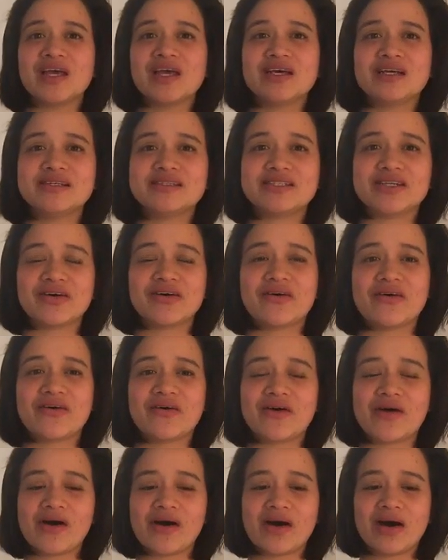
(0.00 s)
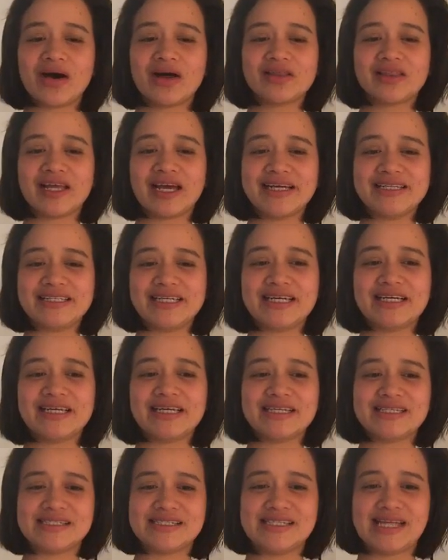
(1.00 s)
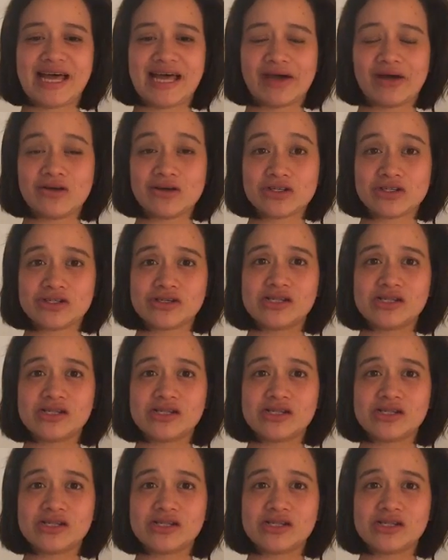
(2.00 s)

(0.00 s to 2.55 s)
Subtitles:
So the idea is that also,